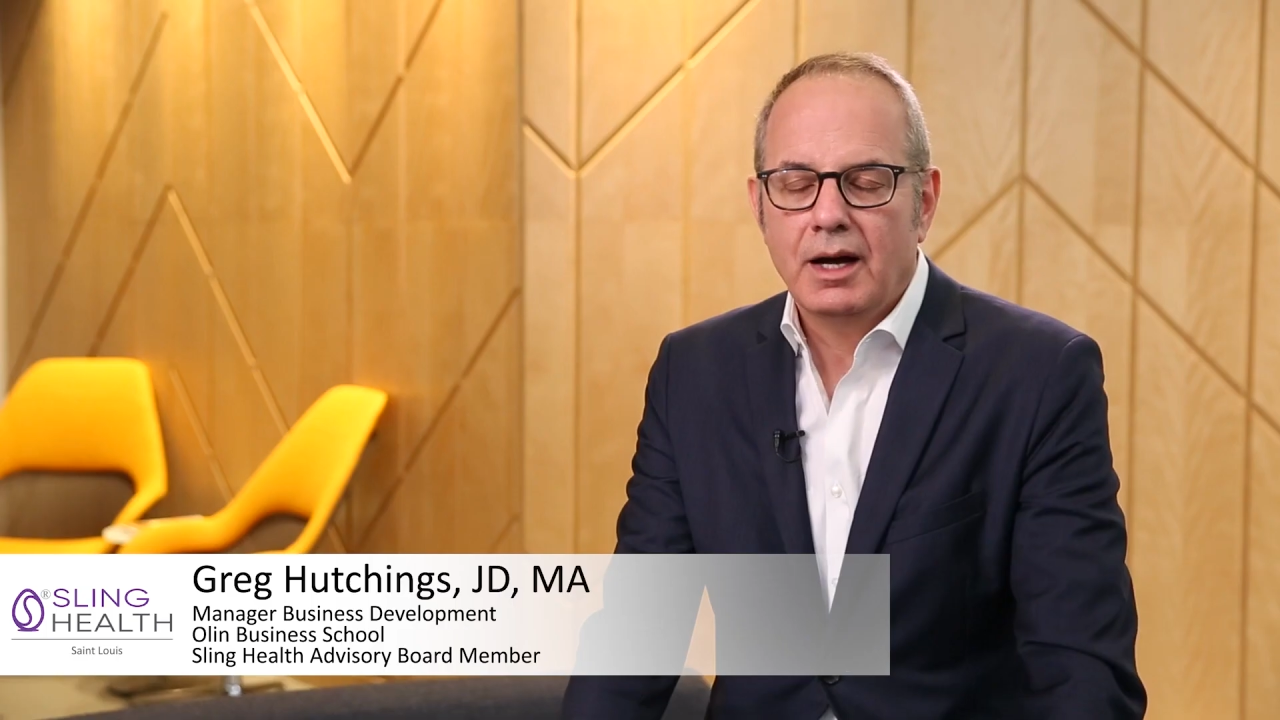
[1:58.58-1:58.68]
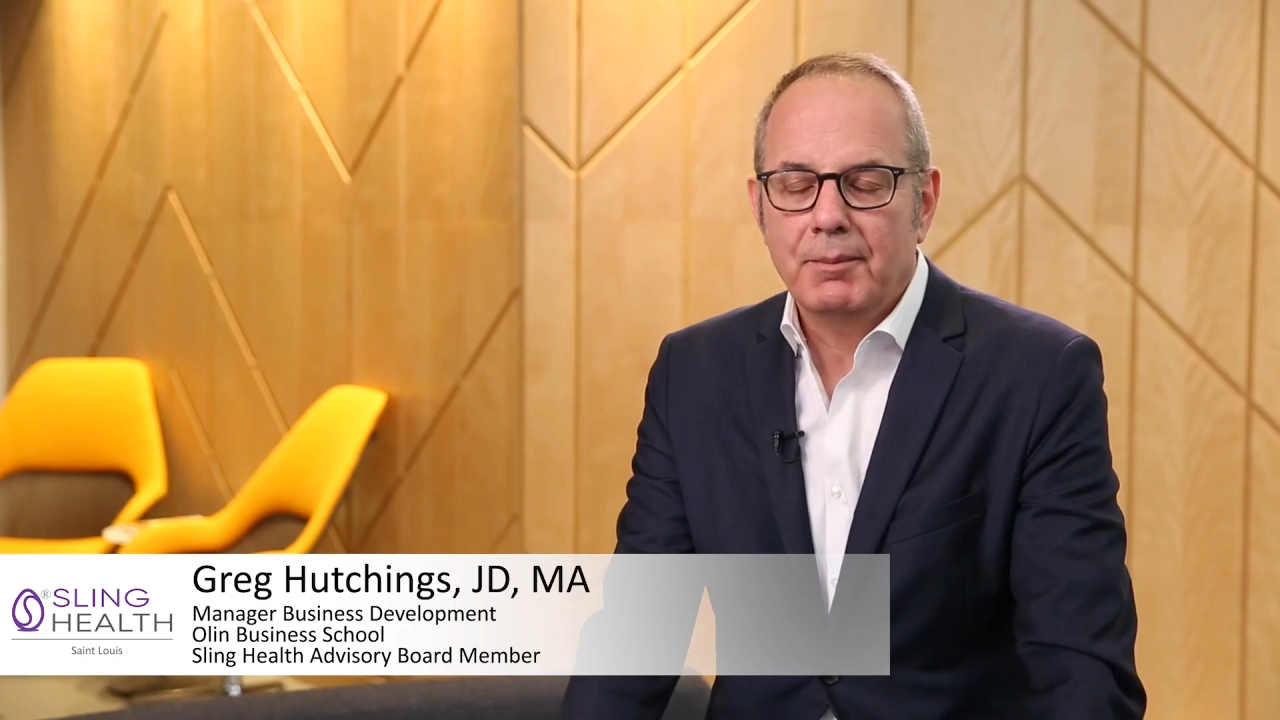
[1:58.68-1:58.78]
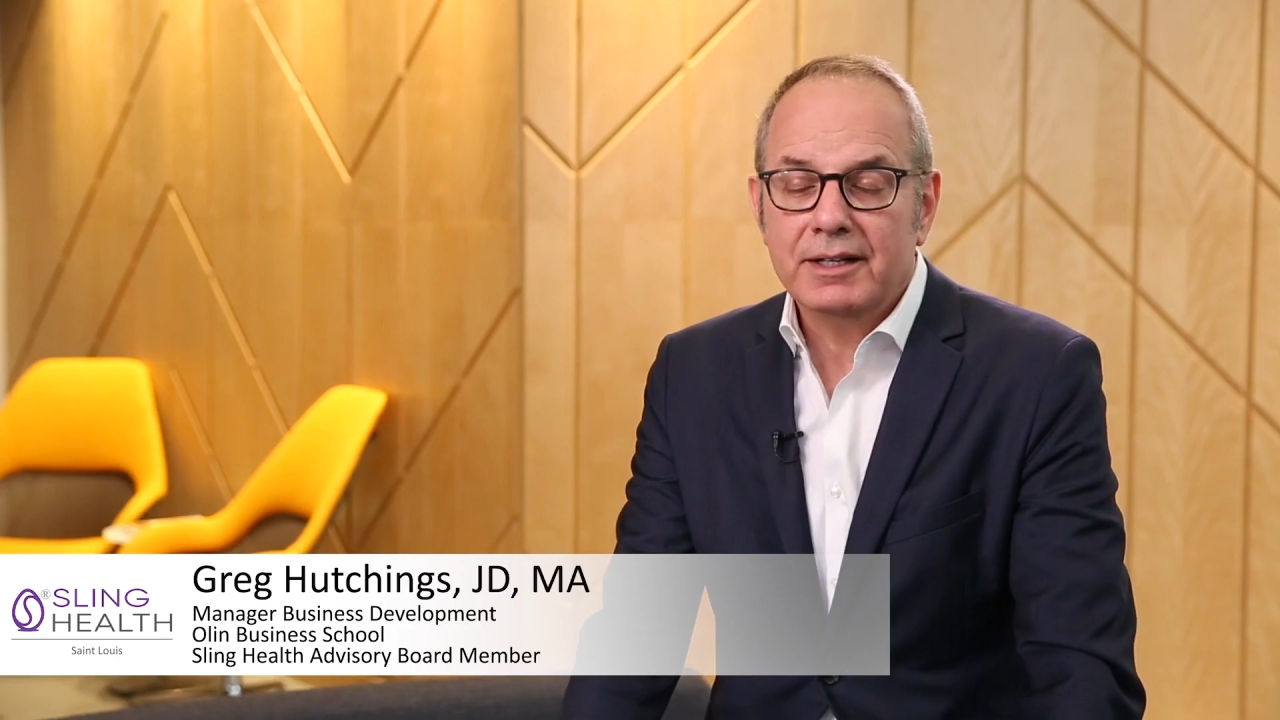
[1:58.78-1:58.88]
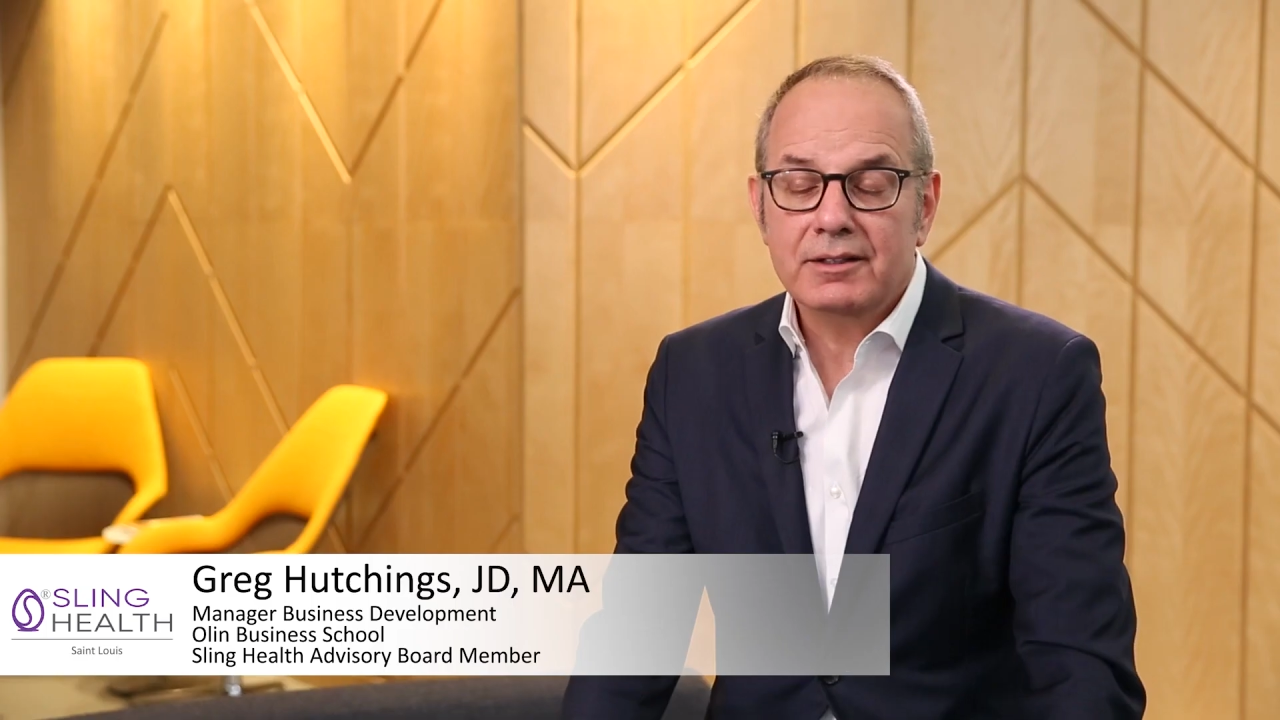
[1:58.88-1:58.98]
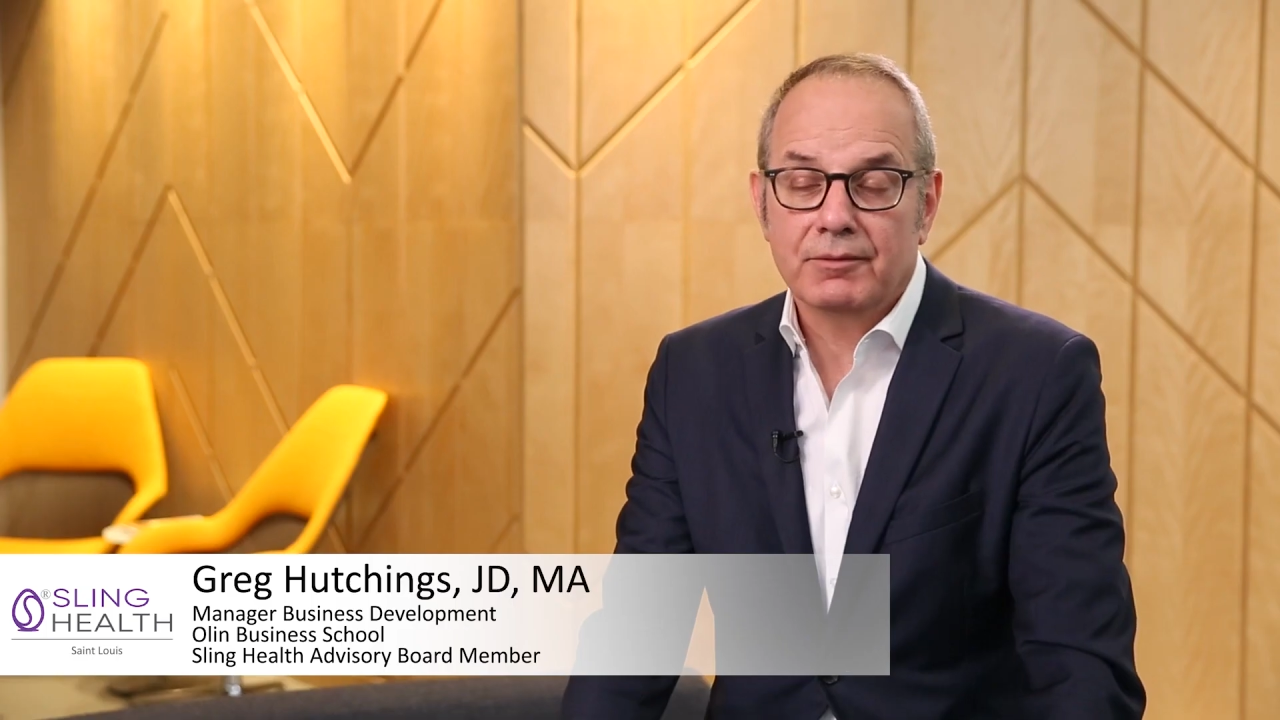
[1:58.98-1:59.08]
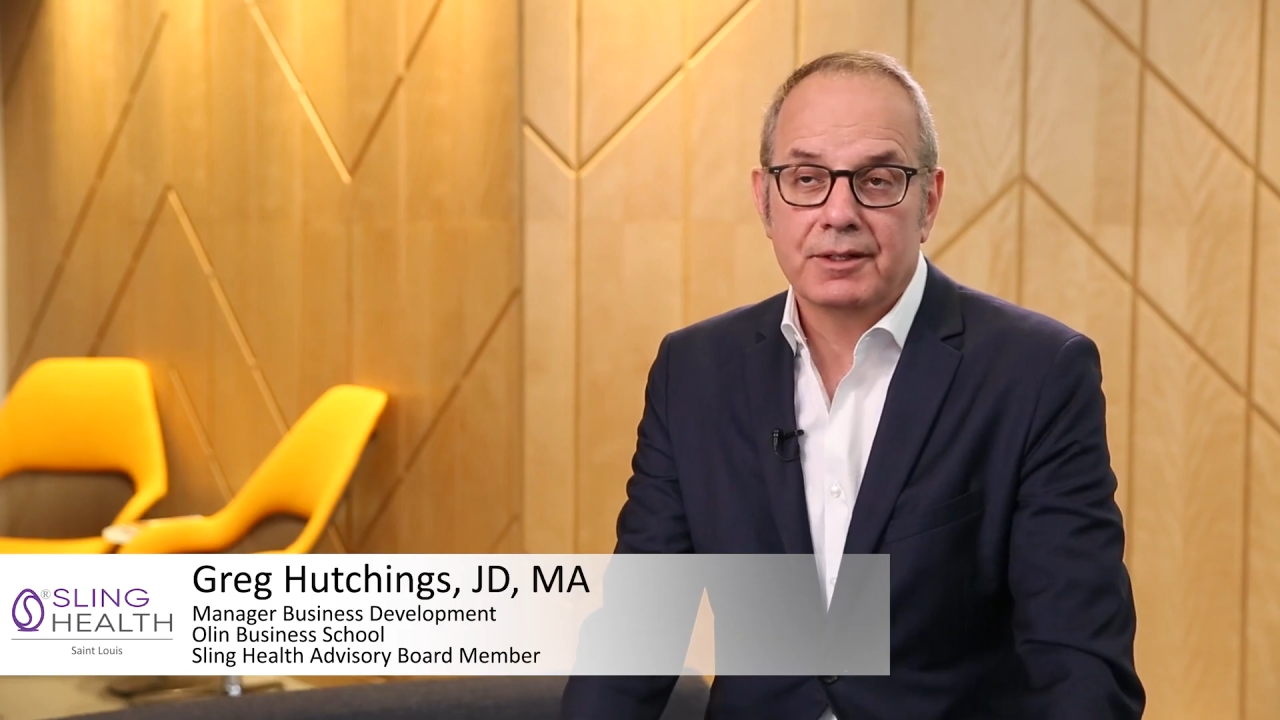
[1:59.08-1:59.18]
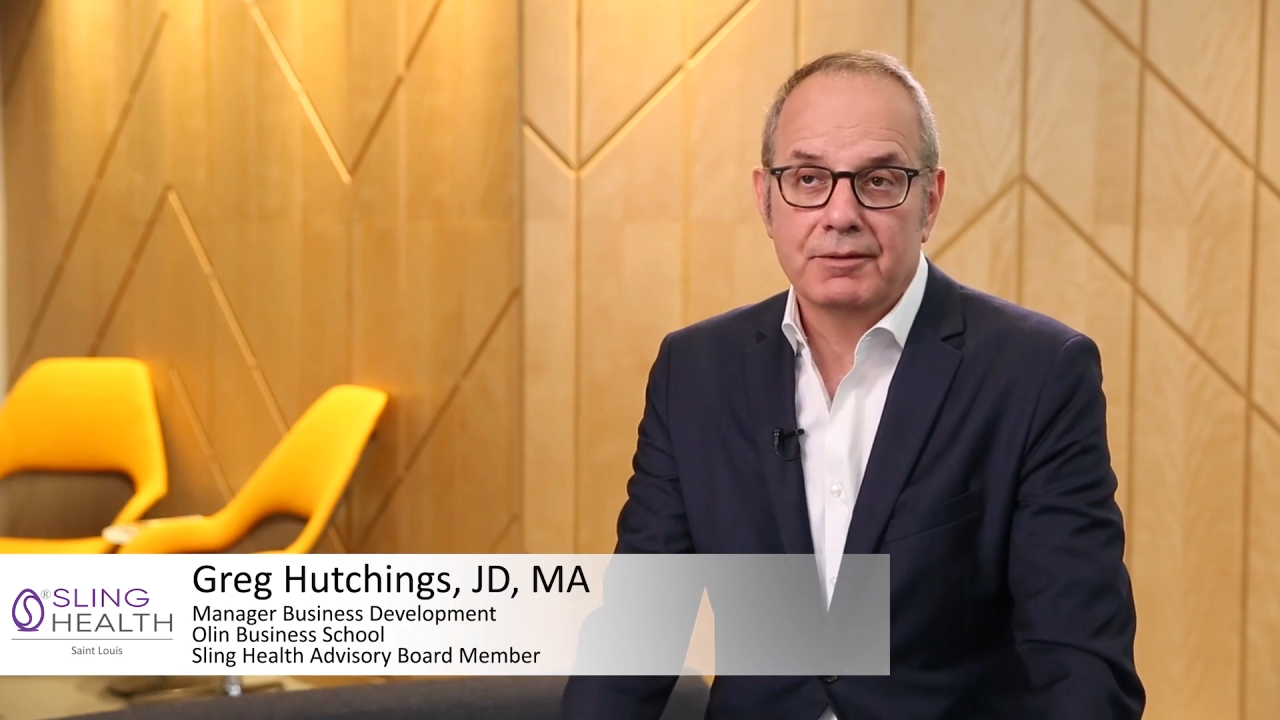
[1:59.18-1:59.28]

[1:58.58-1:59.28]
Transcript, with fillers: I'm actively